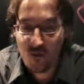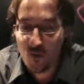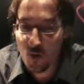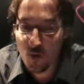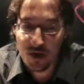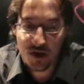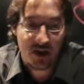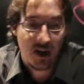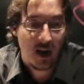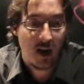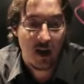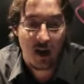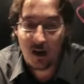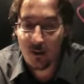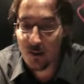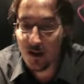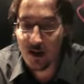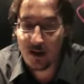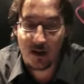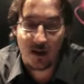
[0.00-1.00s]

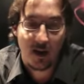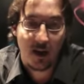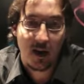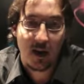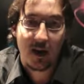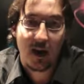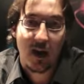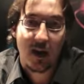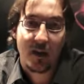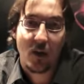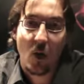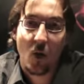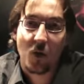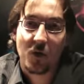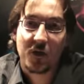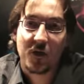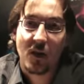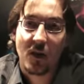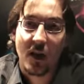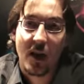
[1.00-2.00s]
QuickTime and
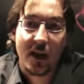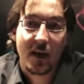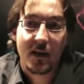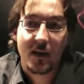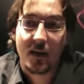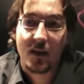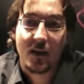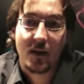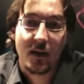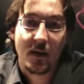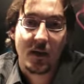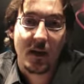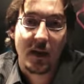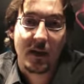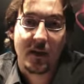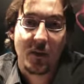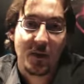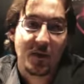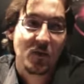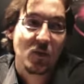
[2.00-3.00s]
other like
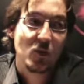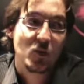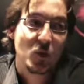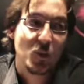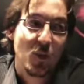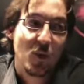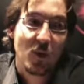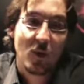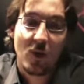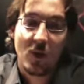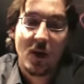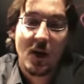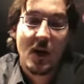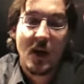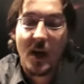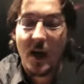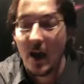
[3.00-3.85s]
there is no tomorrow.